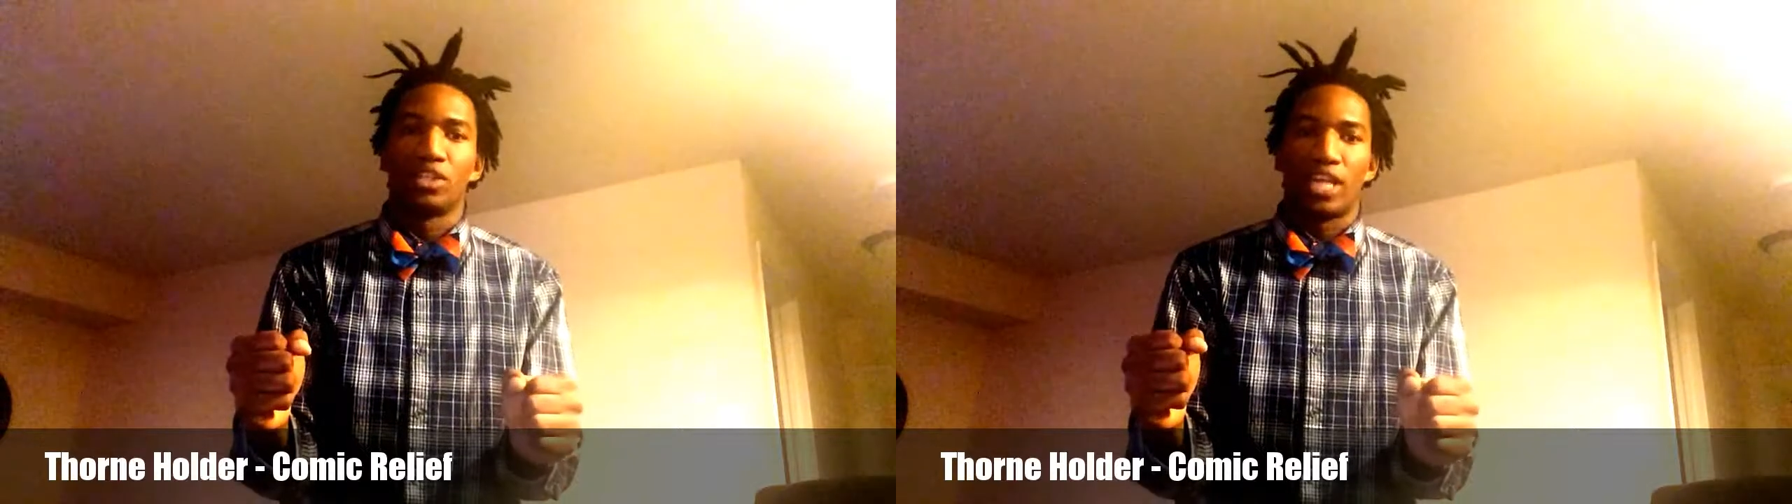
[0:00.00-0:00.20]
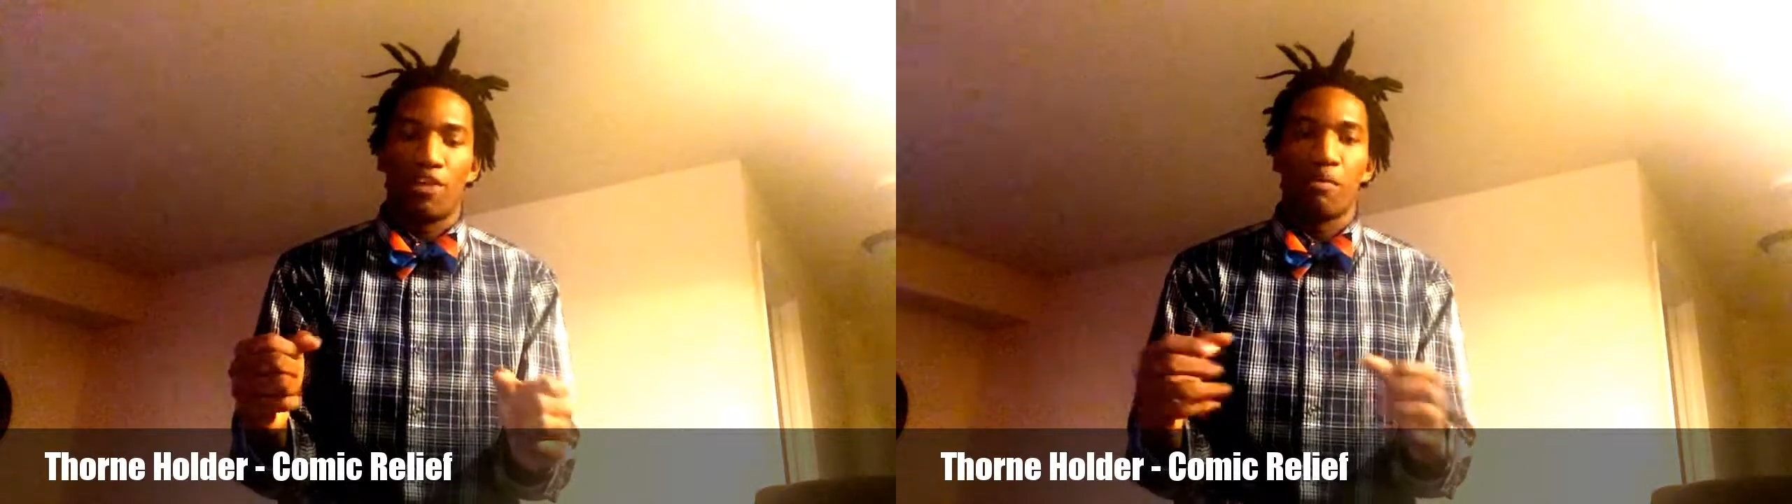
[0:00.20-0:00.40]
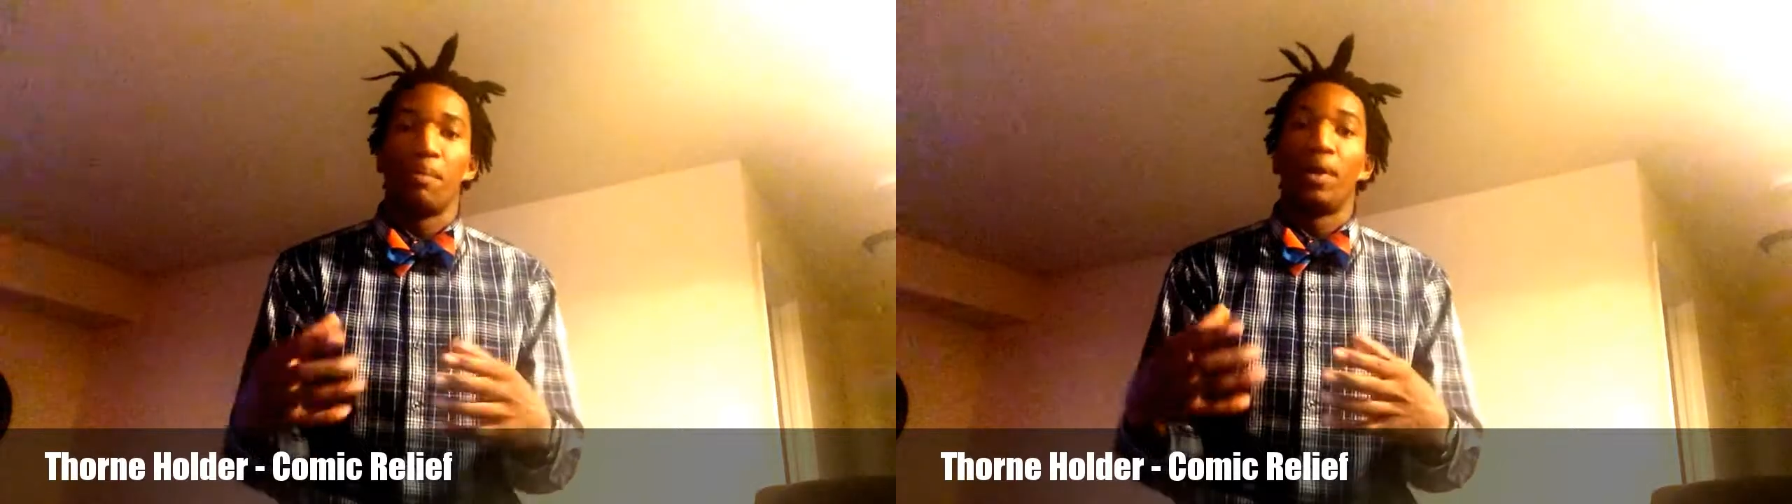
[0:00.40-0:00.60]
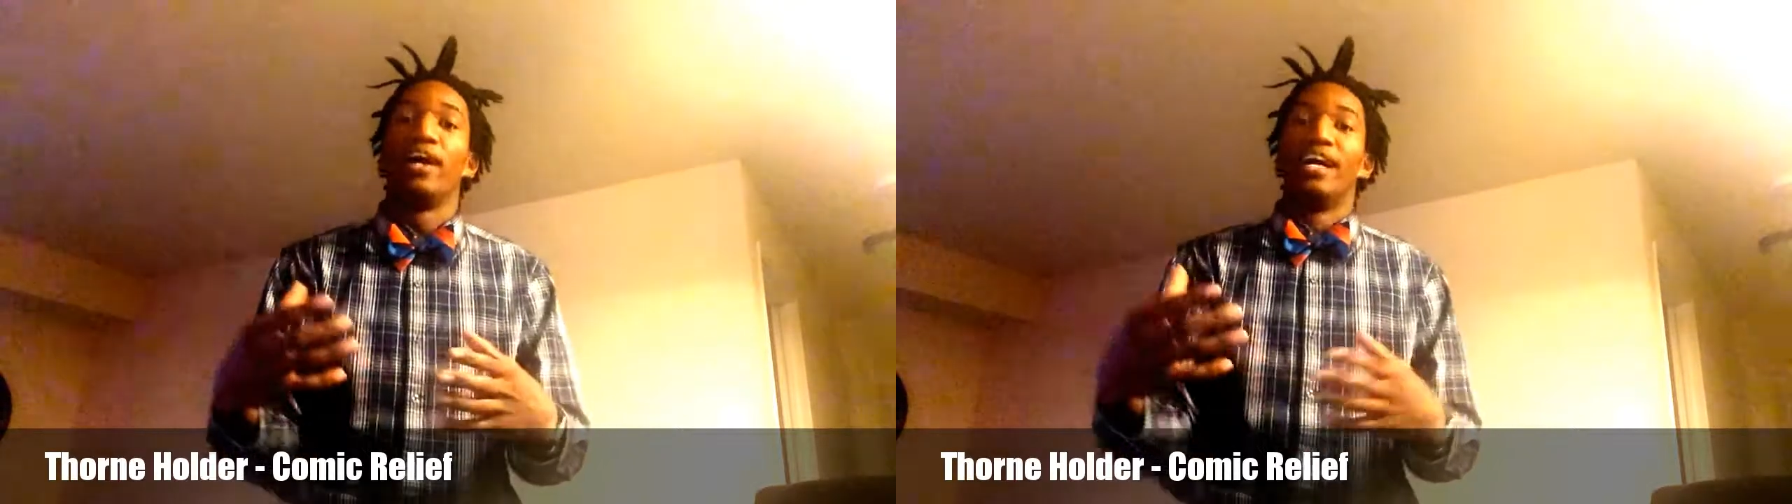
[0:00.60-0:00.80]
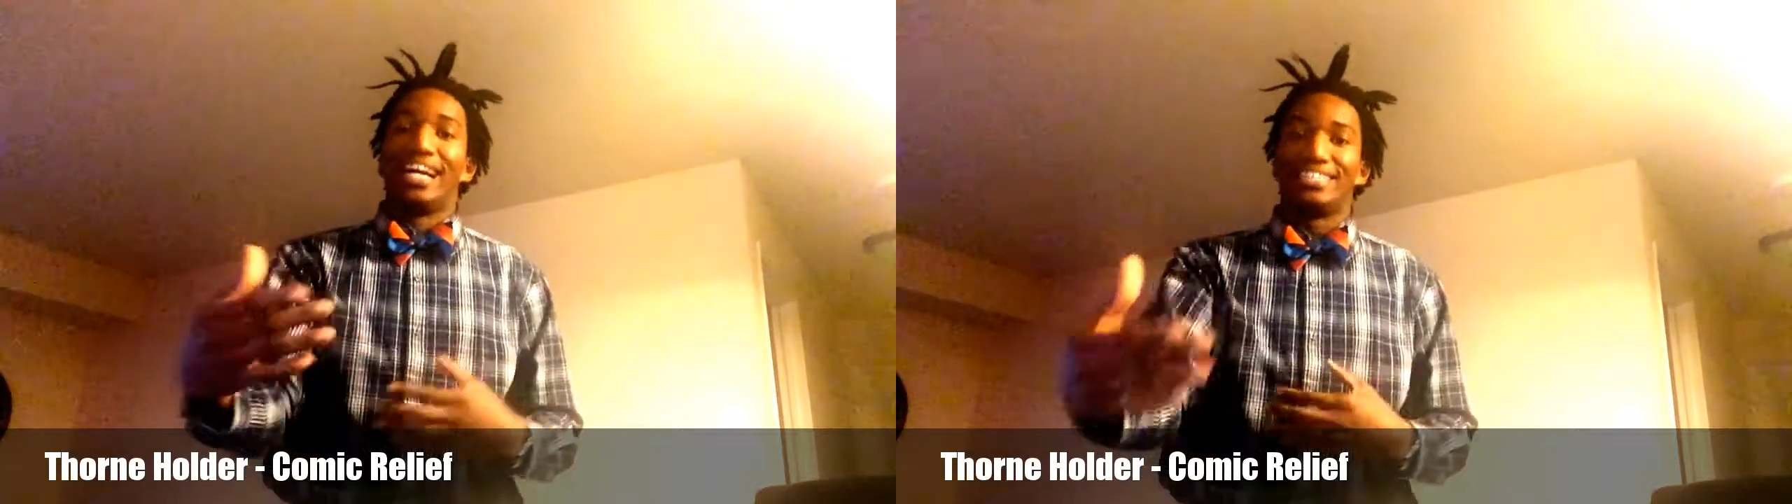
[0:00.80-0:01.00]
Okay,
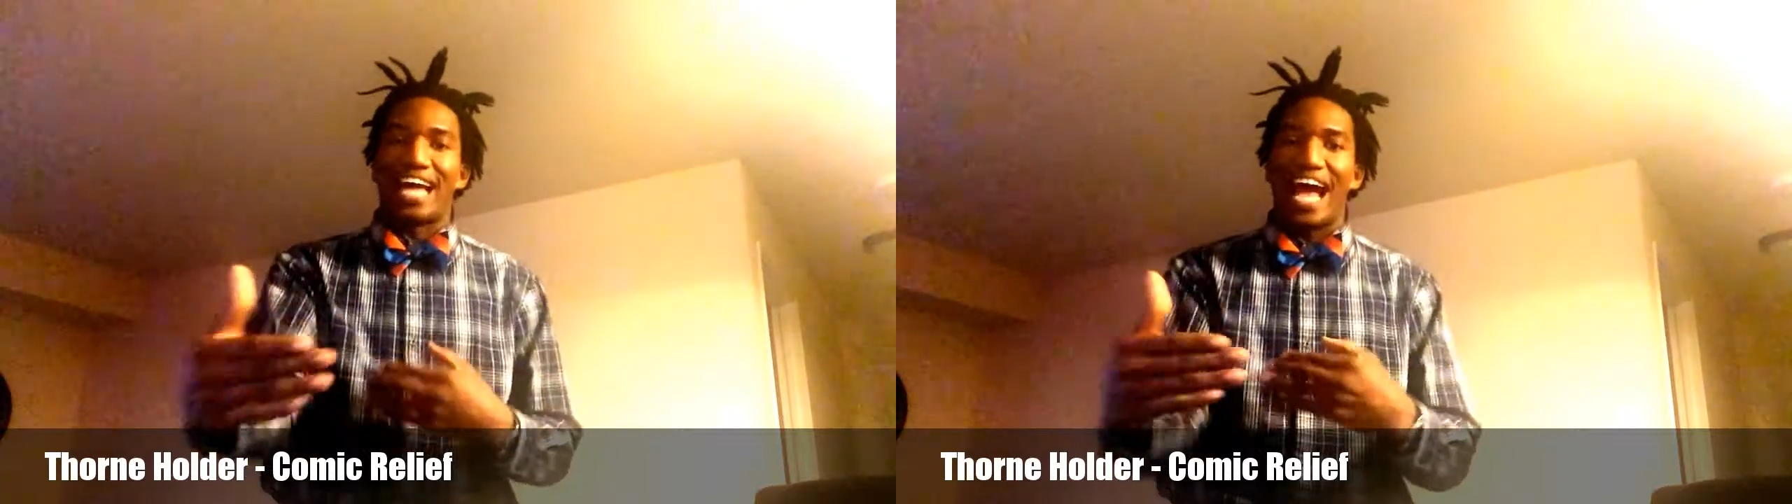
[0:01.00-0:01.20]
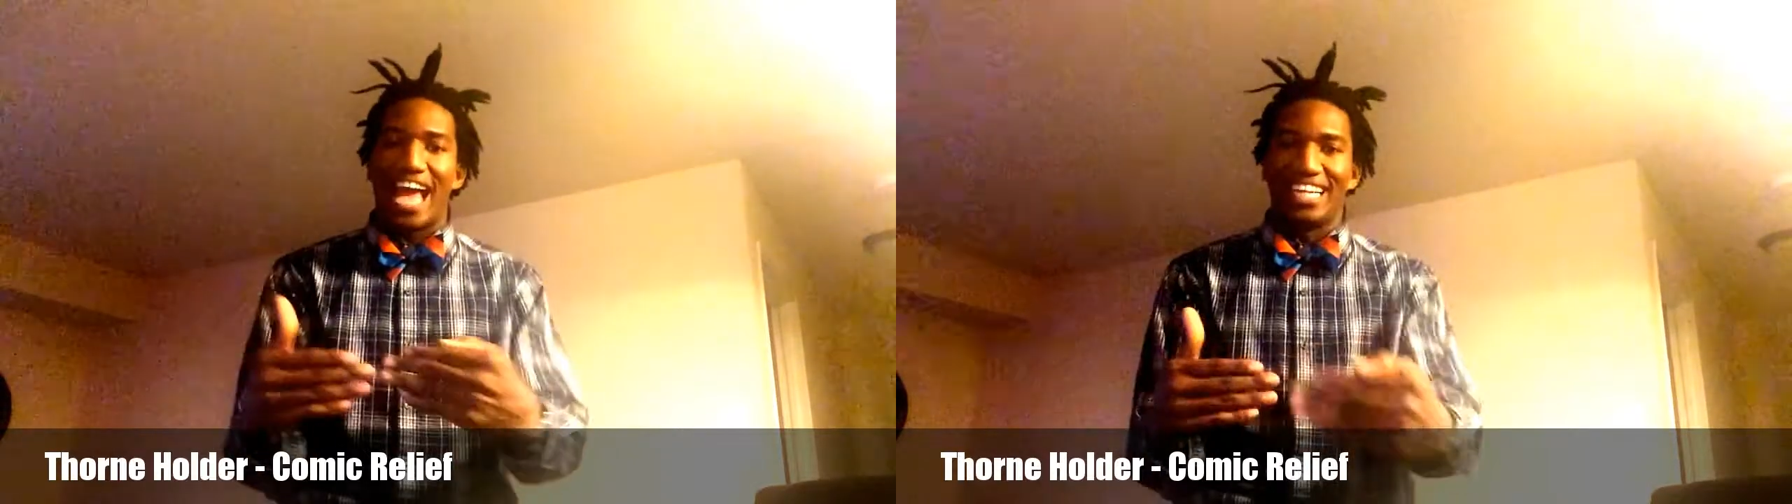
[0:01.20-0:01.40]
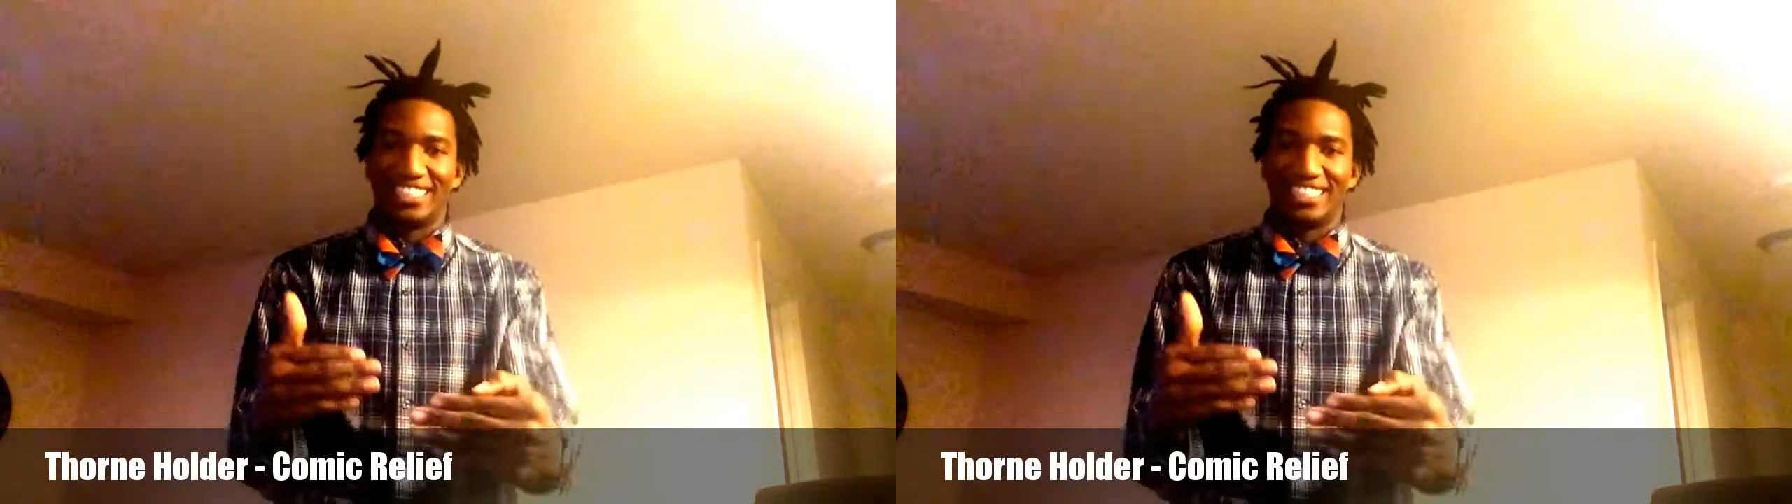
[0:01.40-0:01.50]
remember, it's a hide